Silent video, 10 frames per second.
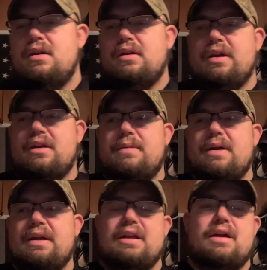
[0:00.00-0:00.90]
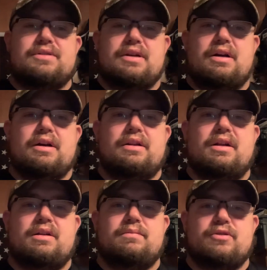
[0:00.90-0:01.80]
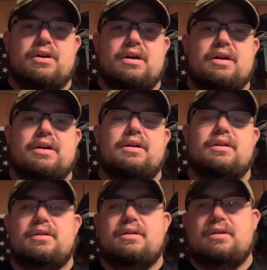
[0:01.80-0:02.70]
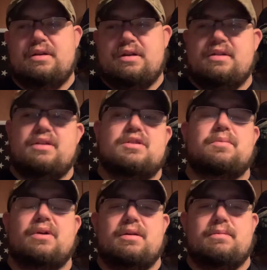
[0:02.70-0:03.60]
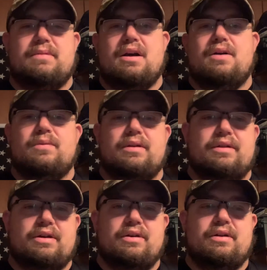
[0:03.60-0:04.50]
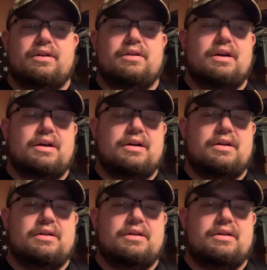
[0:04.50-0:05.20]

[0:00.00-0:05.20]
Get them hanging outside, let them dry, and then spray them down with a good, a